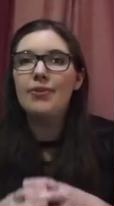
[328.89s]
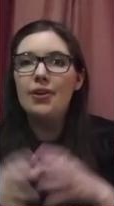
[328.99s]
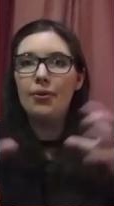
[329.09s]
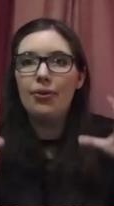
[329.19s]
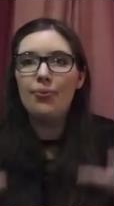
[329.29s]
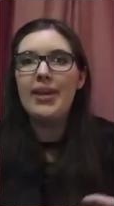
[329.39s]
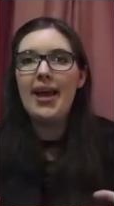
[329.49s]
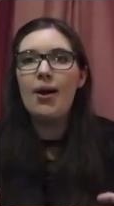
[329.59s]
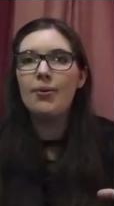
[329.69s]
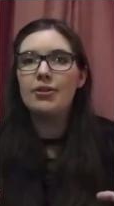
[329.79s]
you know, 3
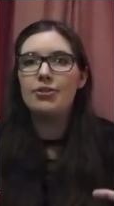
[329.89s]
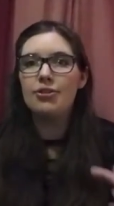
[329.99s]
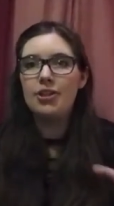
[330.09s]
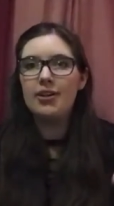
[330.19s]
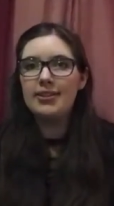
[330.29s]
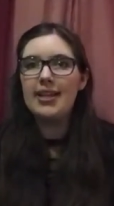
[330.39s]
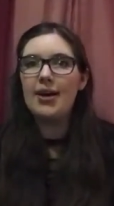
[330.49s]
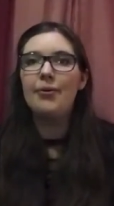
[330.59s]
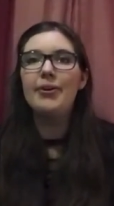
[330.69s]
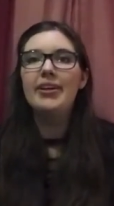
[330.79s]
hours chunked
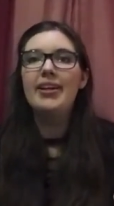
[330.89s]
out.